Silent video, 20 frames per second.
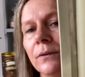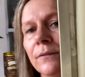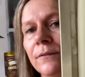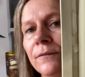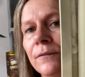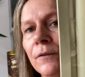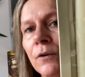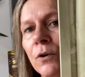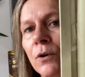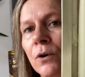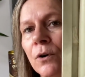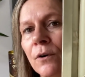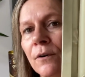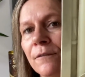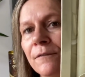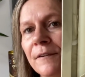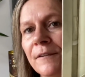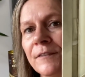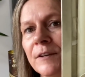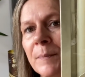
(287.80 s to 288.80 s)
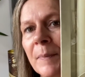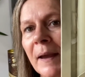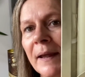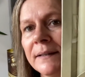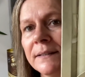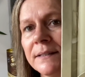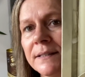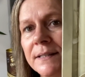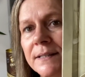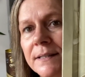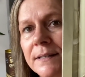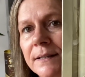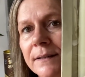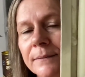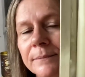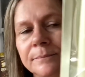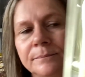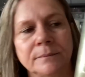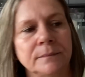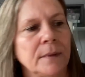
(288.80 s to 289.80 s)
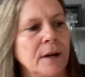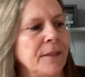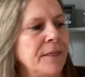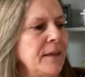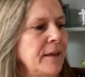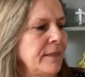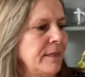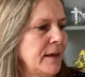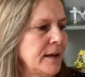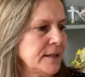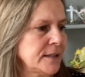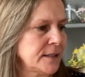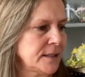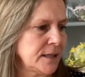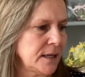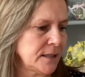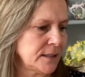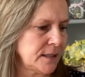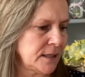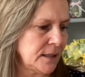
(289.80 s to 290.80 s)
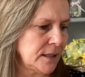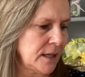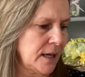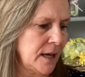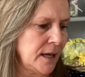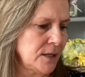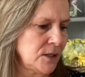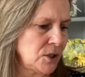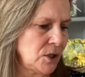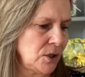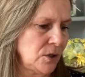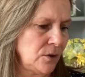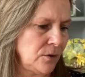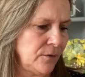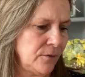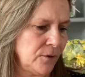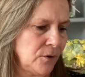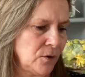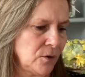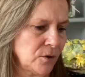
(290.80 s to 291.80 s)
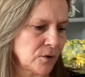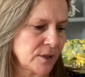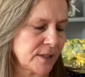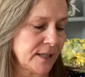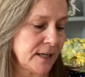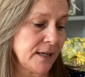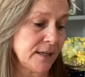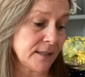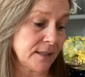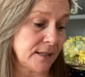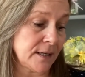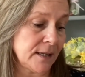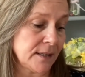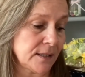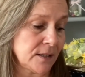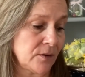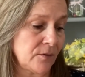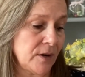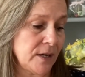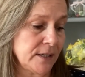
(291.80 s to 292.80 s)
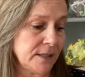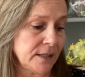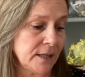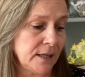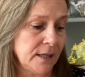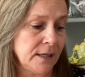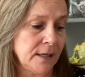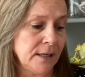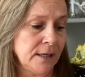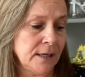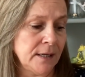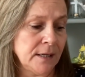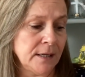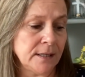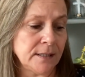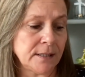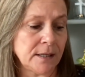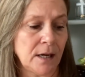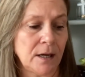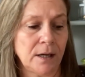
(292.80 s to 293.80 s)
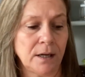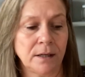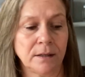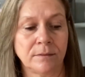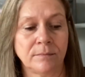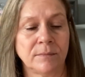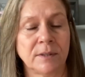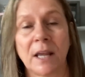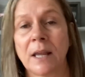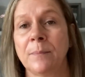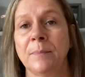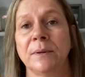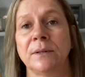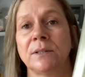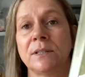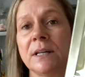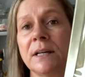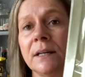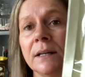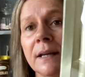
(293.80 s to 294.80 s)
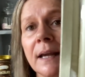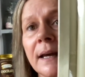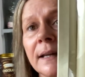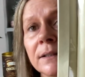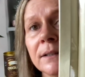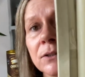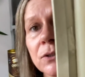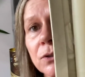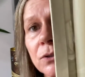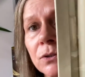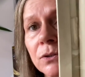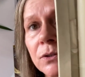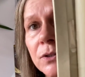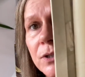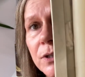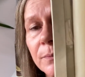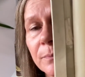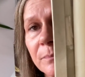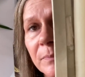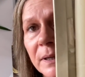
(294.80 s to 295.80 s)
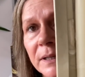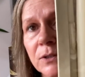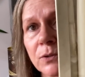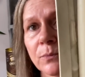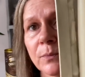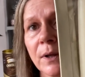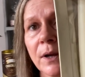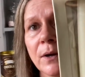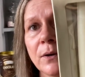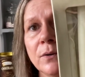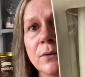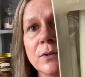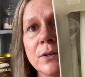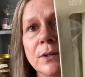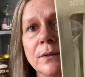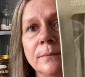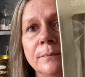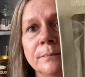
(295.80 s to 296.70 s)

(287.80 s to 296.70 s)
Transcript: for 50p. I think there's 6 in there, 2, 4, 6. Yes, there is. Tapered dinner candles, picked up those